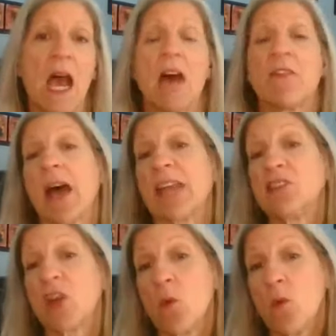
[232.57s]
of I
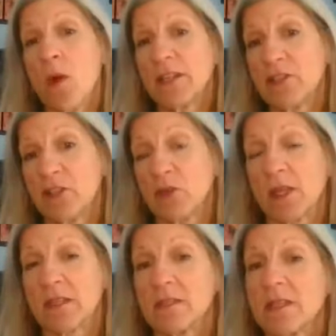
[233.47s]
don't want to do
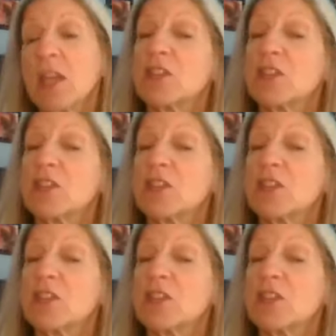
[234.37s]
this,